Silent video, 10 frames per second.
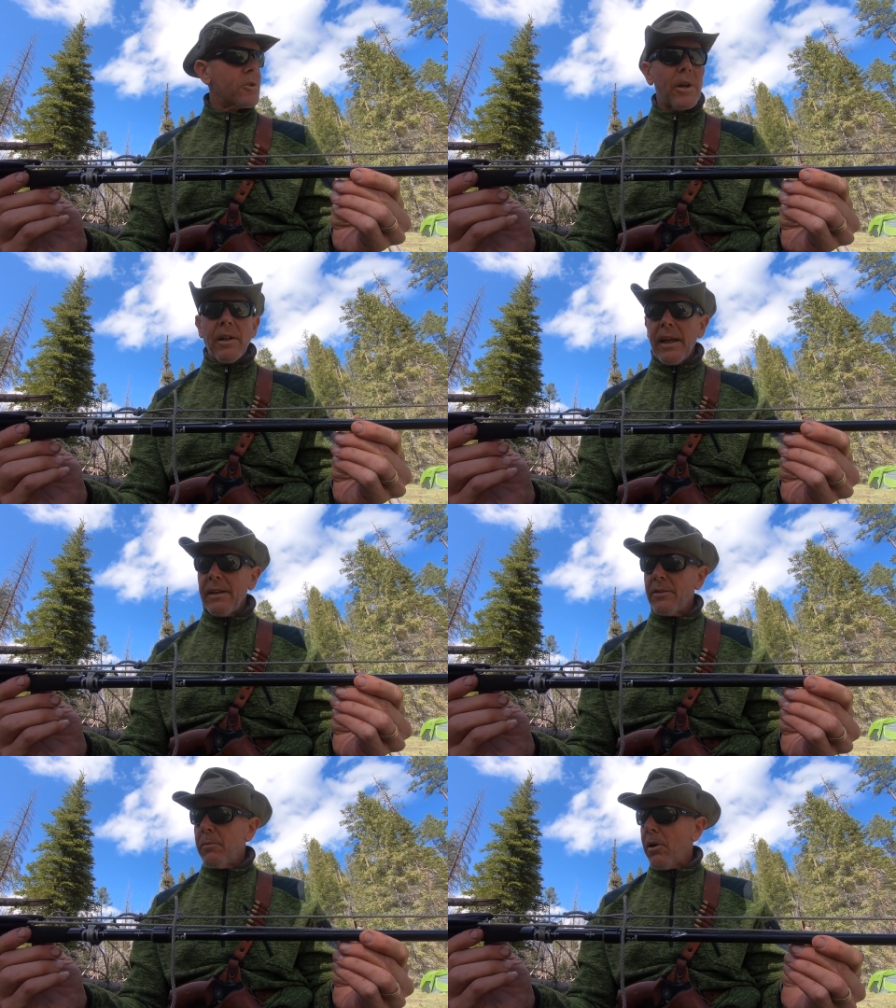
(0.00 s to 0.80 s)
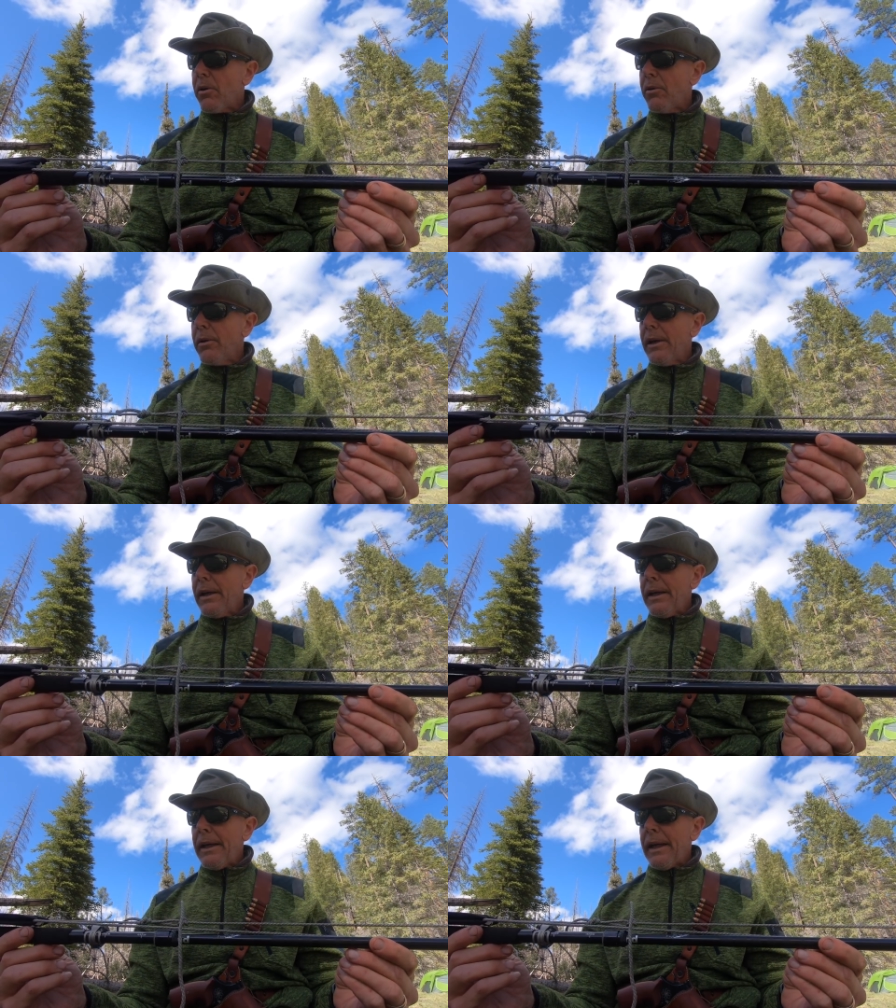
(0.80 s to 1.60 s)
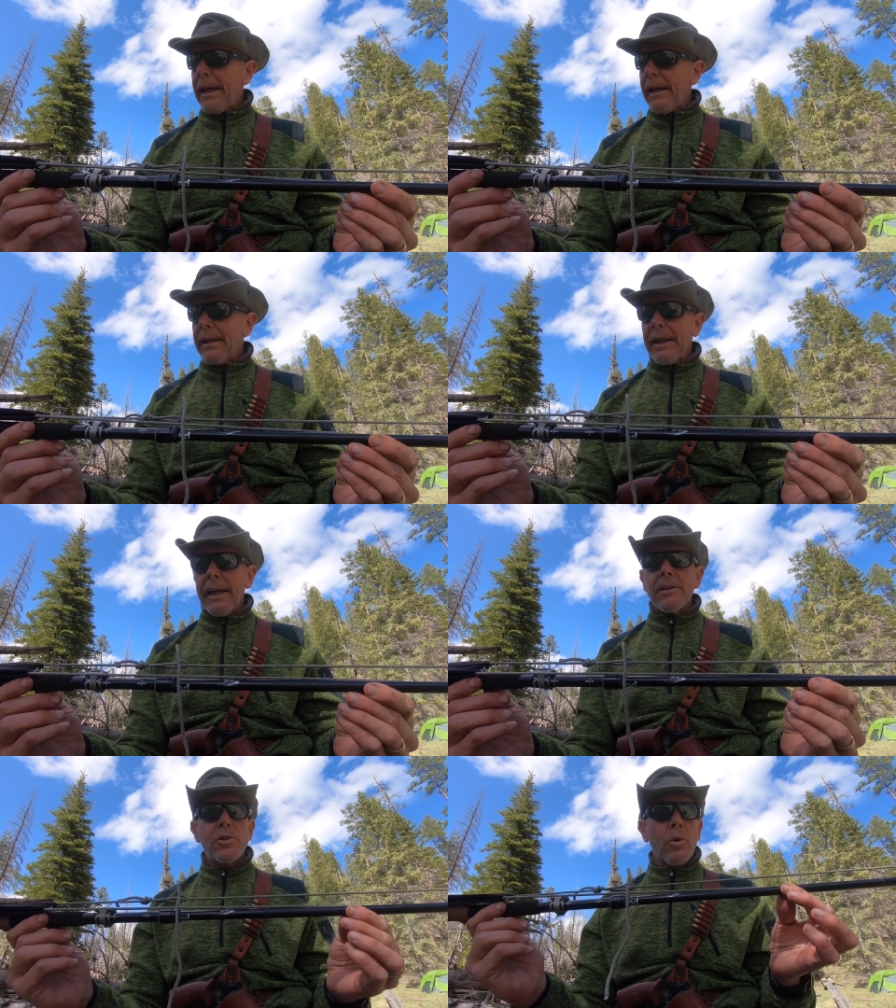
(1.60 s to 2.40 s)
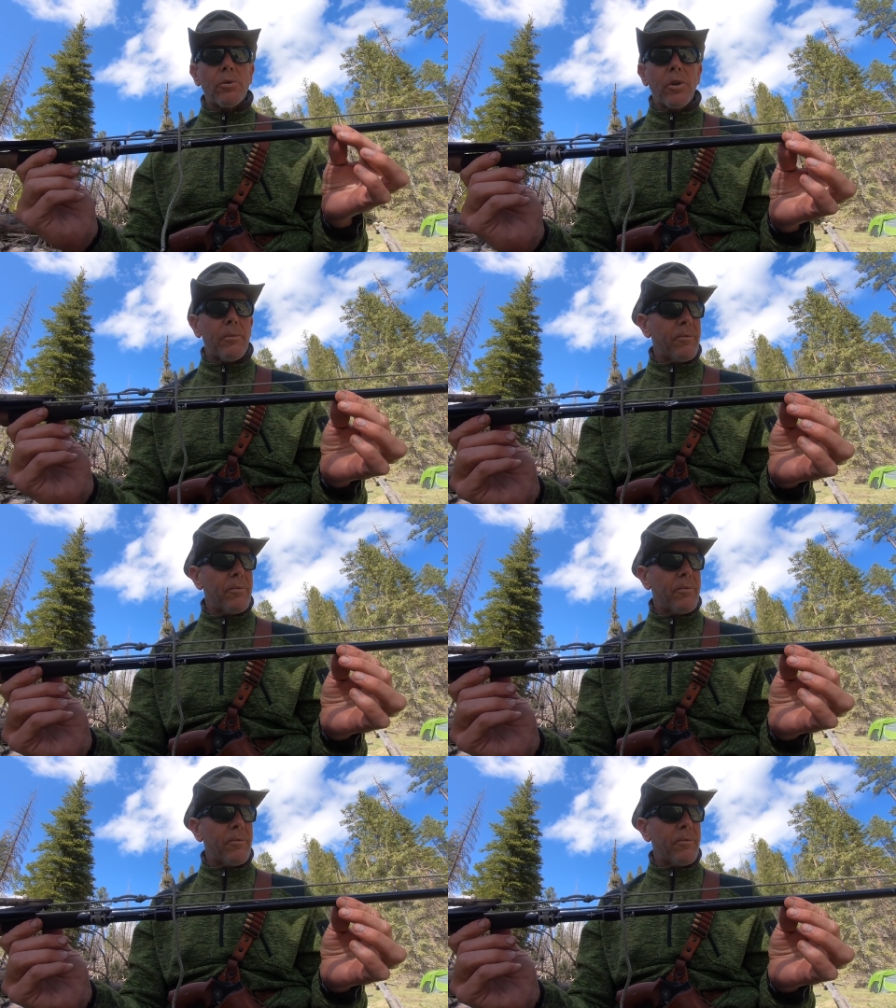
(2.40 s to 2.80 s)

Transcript: trailhead tomorrow, and again, short-term